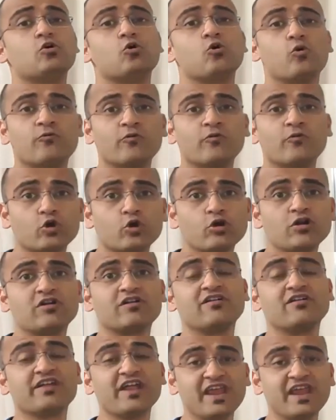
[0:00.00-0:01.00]
the
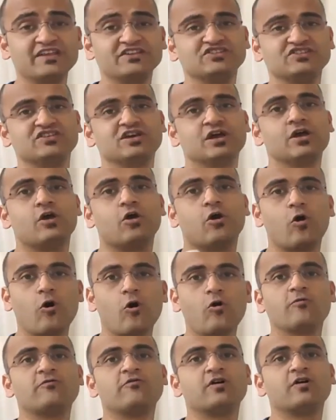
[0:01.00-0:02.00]
overall range
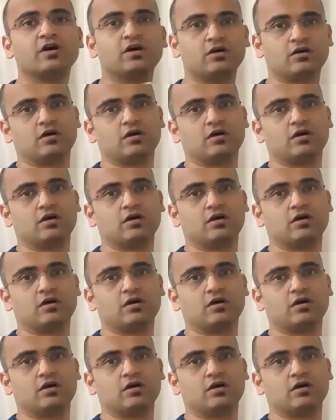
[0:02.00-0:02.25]
of